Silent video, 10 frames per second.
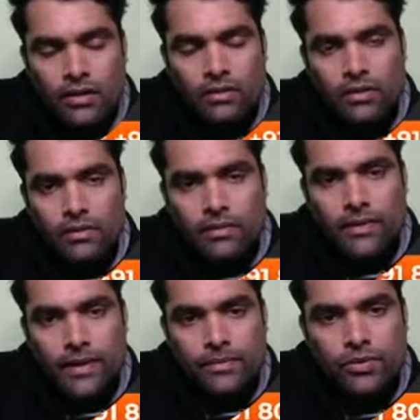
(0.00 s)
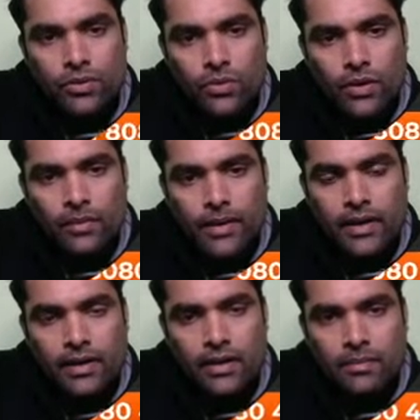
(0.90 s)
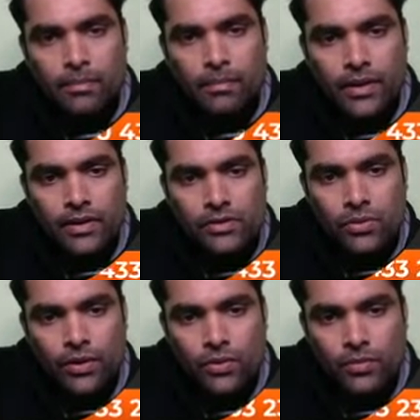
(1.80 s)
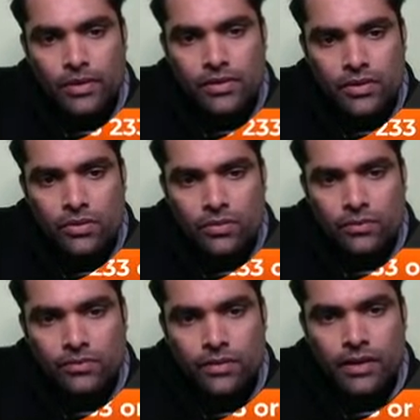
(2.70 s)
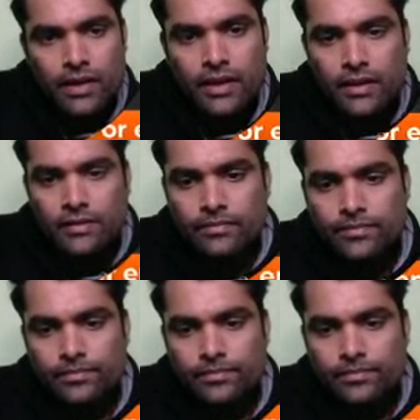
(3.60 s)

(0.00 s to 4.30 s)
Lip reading: 1150, and my dear, p is going to be 0. Right now?